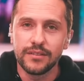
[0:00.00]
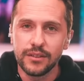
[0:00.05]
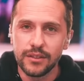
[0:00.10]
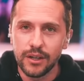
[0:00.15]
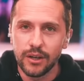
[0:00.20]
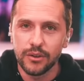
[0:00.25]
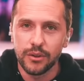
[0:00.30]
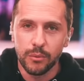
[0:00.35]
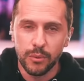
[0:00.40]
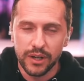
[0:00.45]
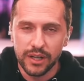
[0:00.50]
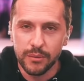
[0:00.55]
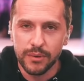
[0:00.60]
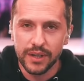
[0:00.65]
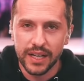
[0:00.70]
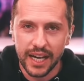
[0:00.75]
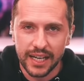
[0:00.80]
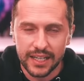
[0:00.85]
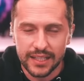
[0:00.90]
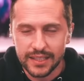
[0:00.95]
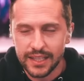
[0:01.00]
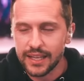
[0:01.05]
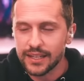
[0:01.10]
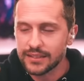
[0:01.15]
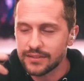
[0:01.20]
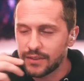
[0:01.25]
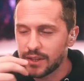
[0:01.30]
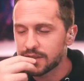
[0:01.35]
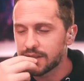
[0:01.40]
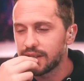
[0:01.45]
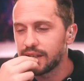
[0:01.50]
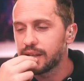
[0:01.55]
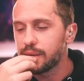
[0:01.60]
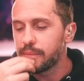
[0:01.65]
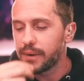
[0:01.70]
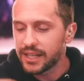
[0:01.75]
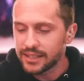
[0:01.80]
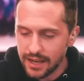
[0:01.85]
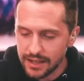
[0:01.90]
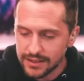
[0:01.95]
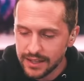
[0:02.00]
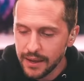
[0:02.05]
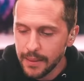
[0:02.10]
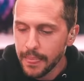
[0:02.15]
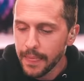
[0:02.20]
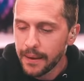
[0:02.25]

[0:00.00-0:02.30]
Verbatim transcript: you know, the word that we're not gonna say because the video's gonna get monetized.